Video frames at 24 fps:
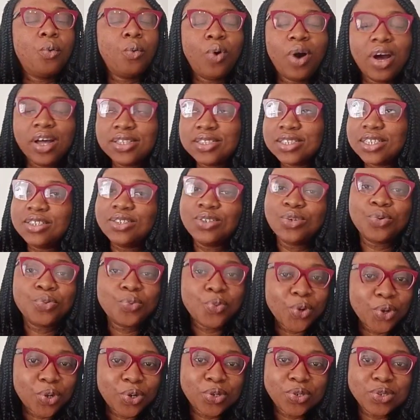what in the
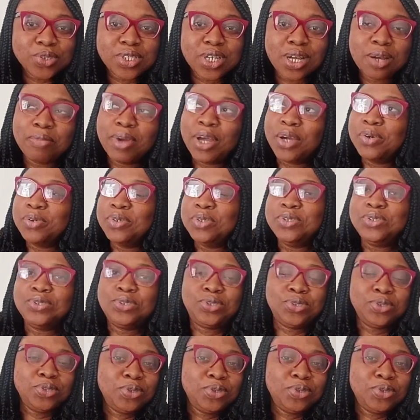world am I going to